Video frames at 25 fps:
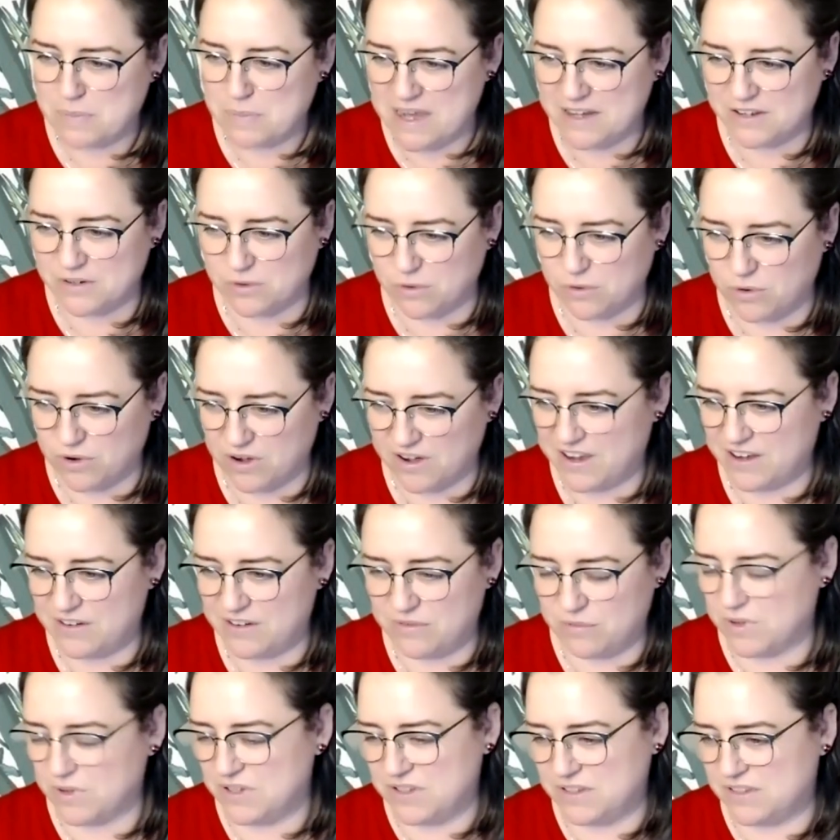beaked
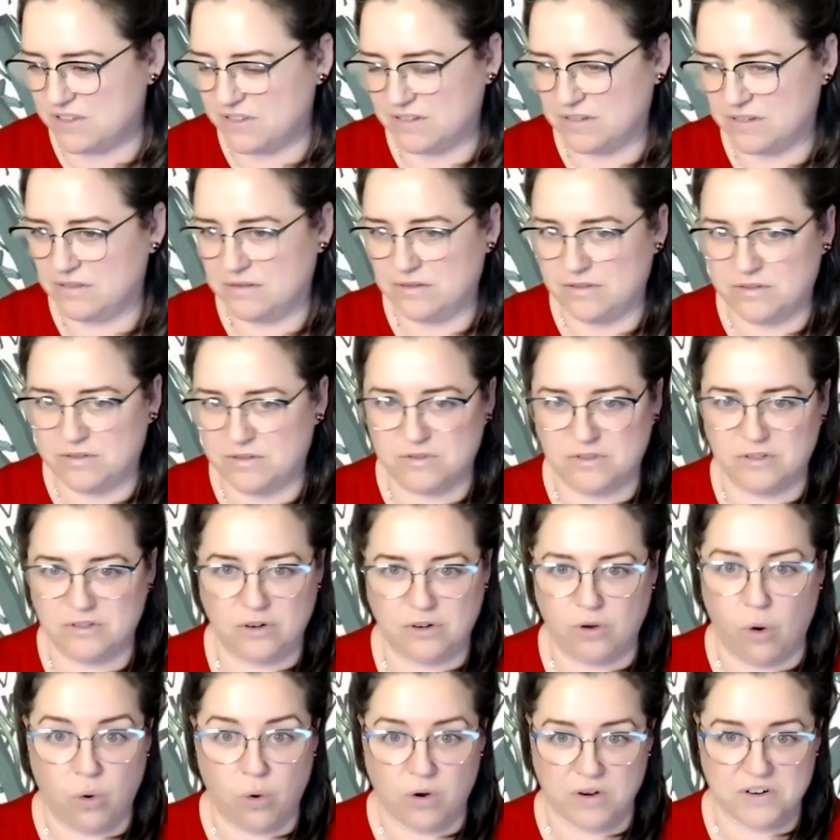orchid was
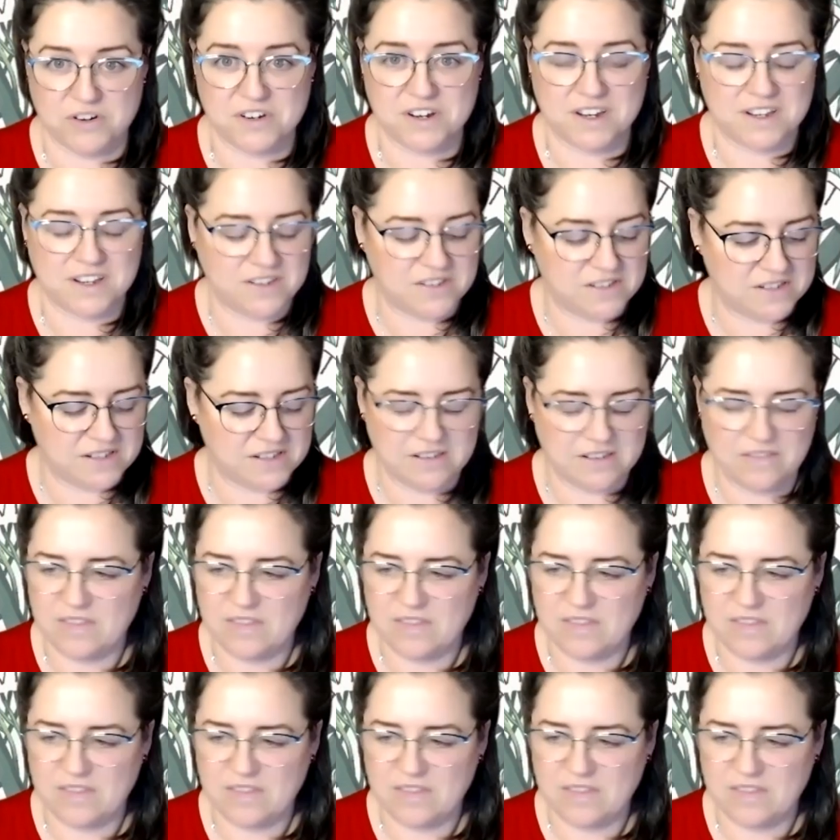gorgeous.